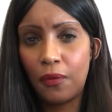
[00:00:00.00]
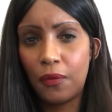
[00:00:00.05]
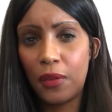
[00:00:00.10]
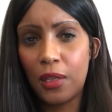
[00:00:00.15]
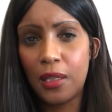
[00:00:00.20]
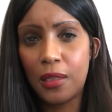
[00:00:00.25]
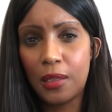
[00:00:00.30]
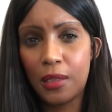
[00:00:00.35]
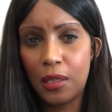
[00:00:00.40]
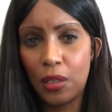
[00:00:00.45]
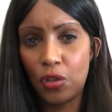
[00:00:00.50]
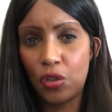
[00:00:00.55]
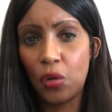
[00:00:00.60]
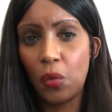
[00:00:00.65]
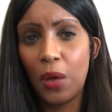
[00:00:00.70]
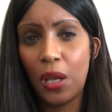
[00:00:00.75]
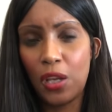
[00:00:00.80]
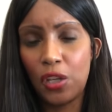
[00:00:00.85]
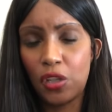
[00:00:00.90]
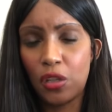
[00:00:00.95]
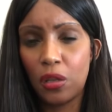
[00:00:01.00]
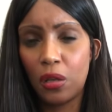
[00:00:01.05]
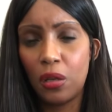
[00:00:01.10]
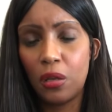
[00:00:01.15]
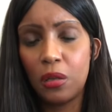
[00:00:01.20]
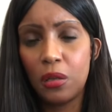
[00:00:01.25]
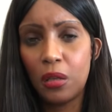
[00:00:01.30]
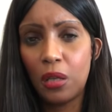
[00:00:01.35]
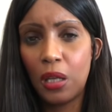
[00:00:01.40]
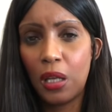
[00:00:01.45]
this
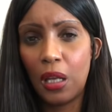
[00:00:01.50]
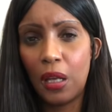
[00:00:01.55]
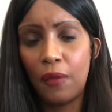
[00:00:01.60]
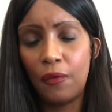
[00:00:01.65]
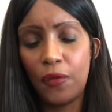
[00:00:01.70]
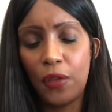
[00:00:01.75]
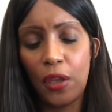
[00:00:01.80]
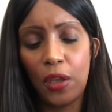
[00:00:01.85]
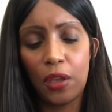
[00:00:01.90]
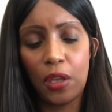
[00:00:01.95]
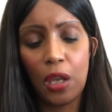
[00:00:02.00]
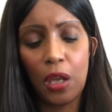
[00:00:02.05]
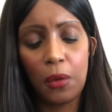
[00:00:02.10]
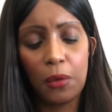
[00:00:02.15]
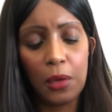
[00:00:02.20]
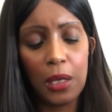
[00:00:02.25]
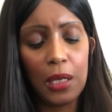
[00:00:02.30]
situation, uh, Virgo,